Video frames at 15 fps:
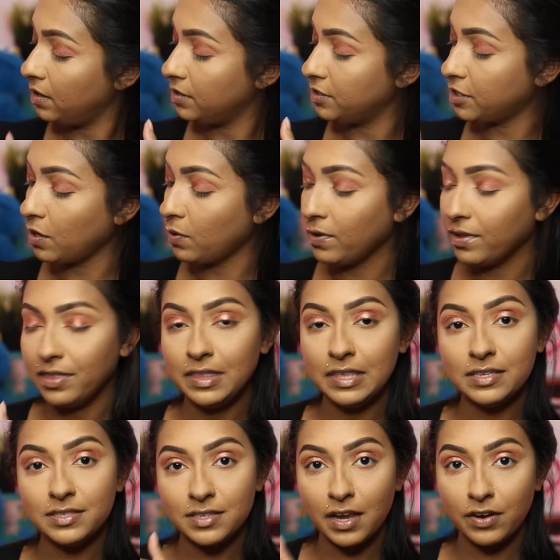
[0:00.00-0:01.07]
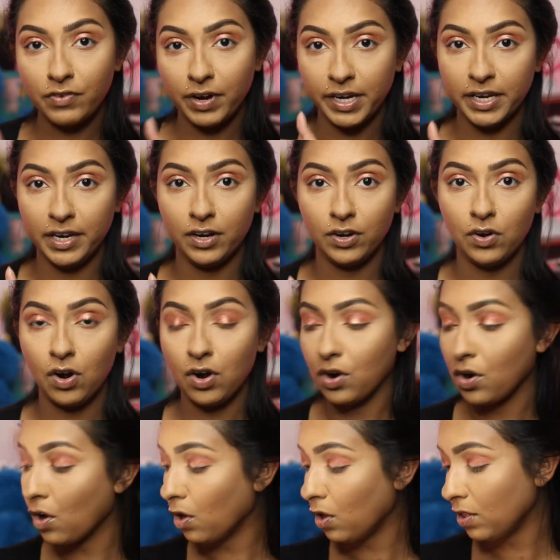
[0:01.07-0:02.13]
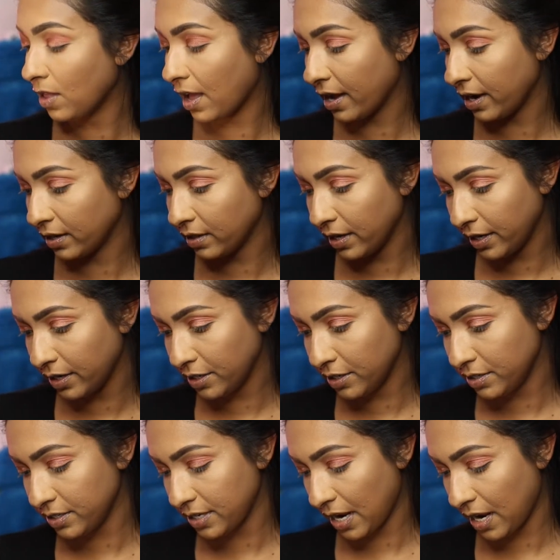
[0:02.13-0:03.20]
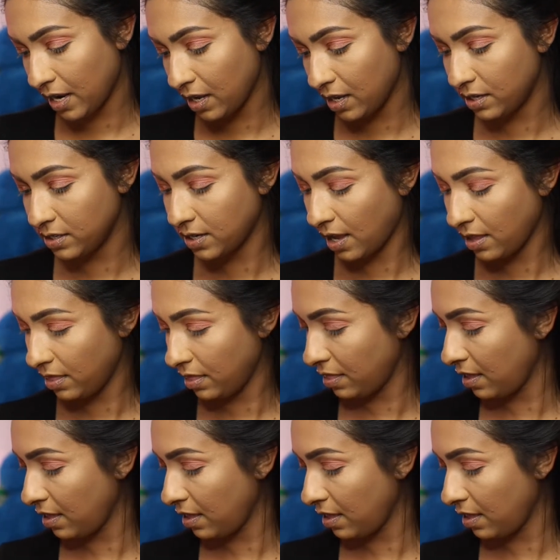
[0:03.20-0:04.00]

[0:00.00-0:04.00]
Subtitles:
So this side right here are all highlighters, and I